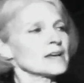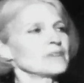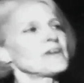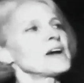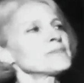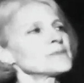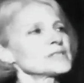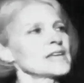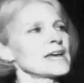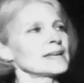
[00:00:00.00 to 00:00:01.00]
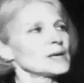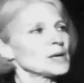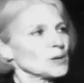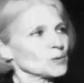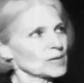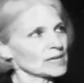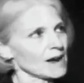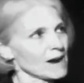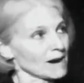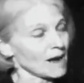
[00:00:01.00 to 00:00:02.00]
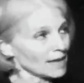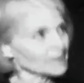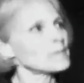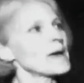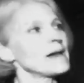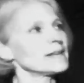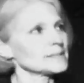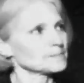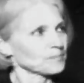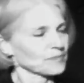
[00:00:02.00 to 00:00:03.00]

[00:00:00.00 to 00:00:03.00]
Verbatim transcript: At 5%, we are on the ballot,